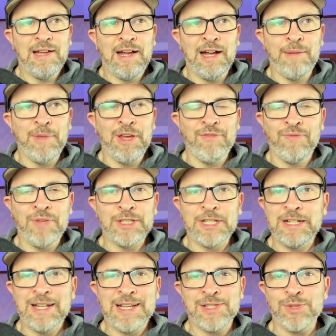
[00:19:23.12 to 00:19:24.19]
if
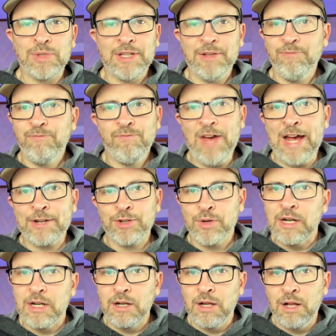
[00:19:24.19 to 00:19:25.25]
fielding doesn't really factor
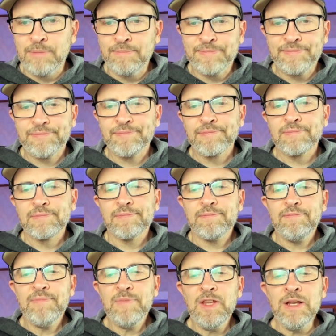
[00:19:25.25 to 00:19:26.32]
in at all.
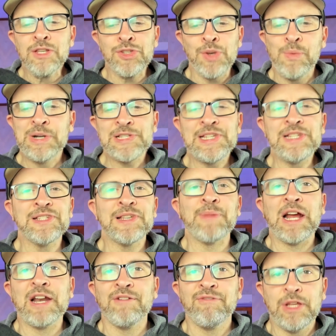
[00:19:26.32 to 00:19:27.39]
So I want to see some
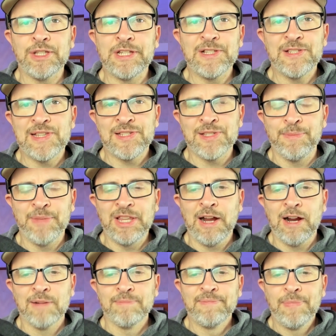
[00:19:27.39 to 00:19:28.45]
kind of fielding system in
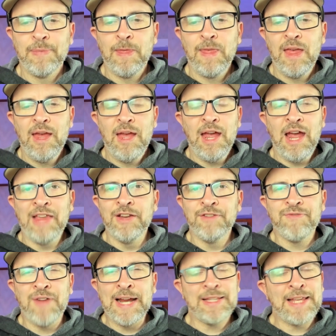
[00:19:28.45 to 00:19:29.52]
there. And then
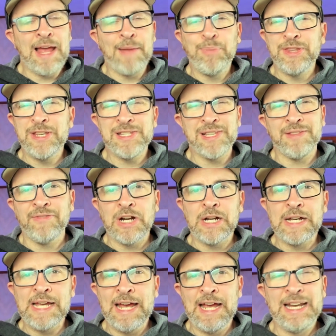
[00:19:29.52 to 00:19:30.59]
finally, I put this at the
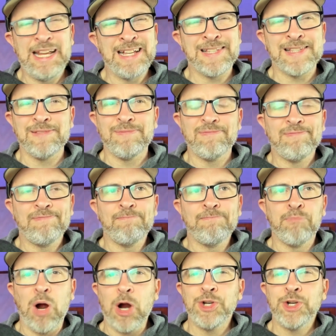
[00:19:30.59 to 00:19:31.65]
very end. It's
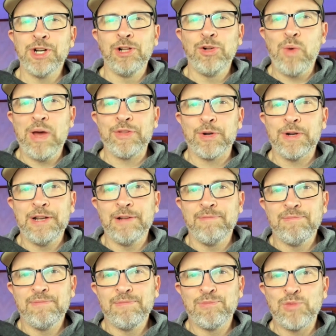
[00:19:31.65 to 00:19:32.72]
marginal whether it
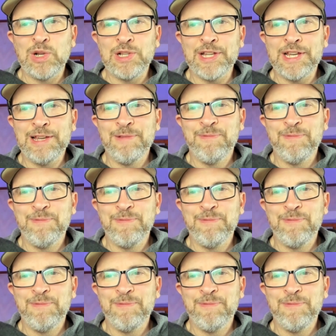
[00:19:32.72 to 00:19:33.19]
really,